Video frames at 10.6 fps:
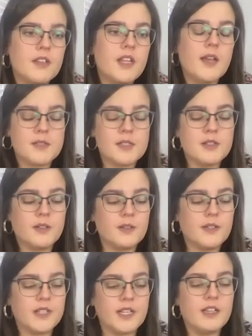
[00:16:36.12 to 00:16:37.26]

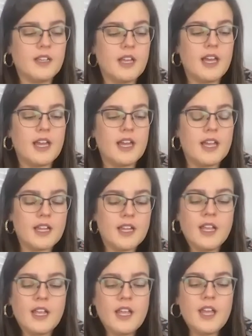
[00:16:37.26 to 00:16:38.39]
absolutely.
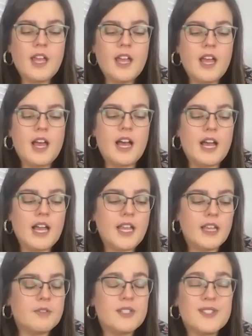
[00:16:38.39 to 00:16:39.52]
I
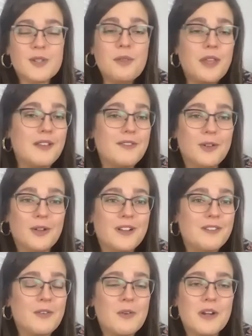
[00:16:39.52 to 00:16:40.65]
am just so thankful
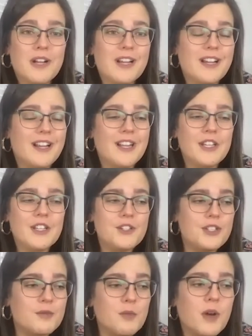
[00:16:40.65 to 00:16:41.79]
for
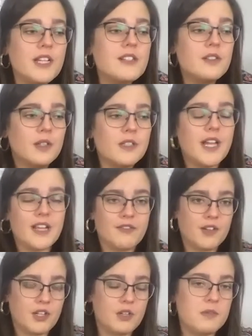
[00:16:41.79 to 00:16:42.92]
just what it's looked like
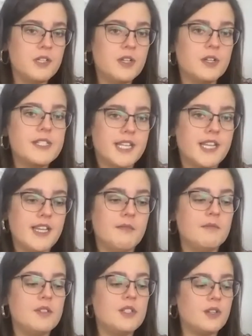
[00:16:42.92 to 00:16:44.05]
for you and your
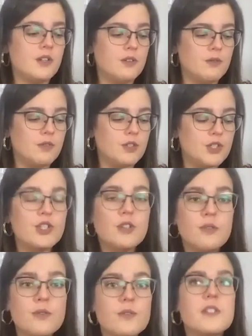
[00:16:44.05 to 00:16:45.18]
team to
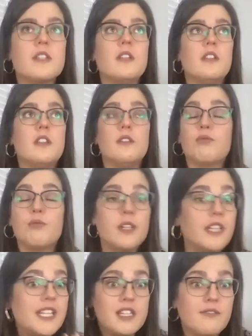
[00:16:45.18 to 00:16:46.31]
choose the
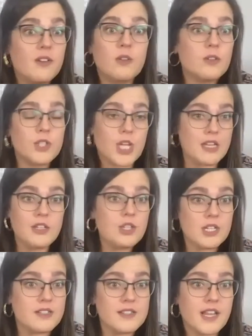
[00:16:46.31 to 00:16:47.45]
really difficult
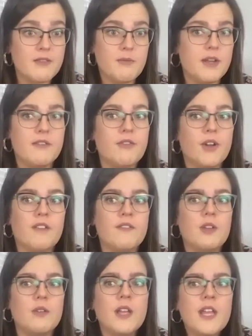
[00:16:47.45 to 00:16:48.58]
changes that have been in front of you.